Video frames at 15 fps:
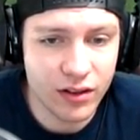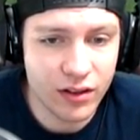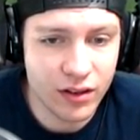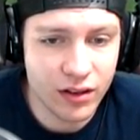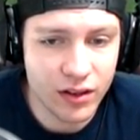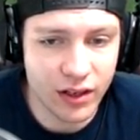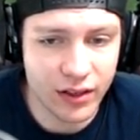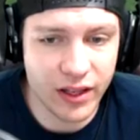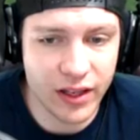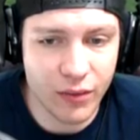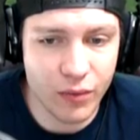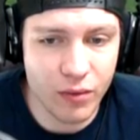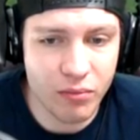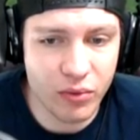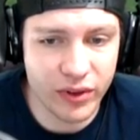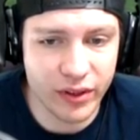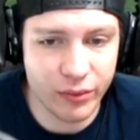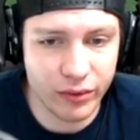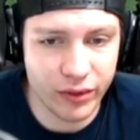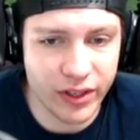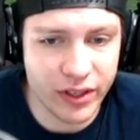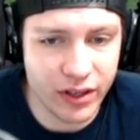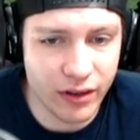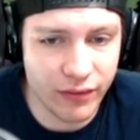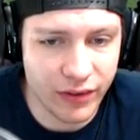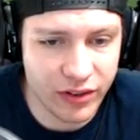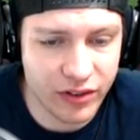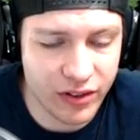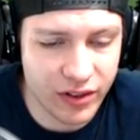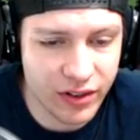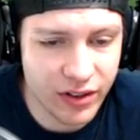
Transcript: And I think at one point they were leading the division.